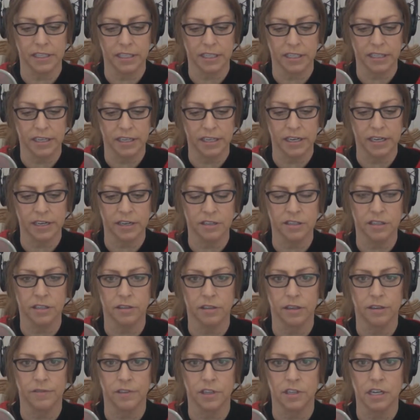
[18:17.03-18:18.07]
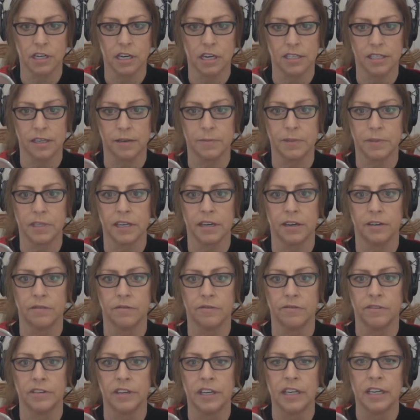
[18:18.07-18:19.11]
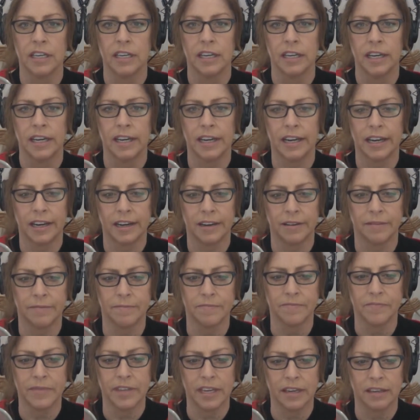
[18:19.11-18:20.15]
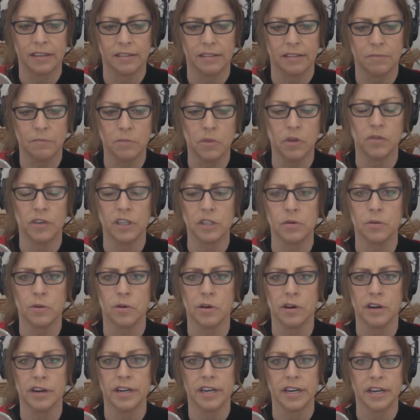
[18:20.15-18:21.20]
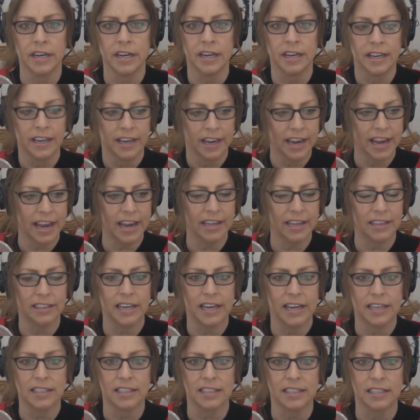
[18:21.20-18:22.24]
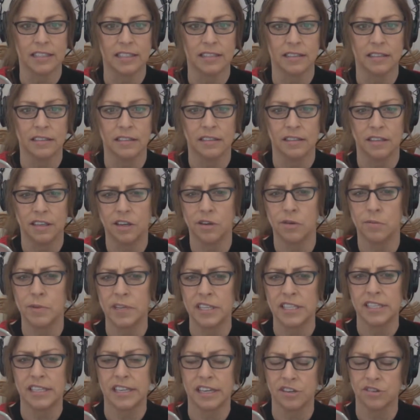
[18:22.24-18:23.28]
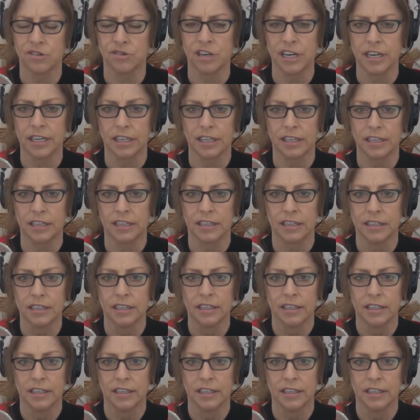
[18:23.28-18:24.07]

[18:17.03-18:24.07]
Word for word: And I also love your concept of moving toward a less human-centric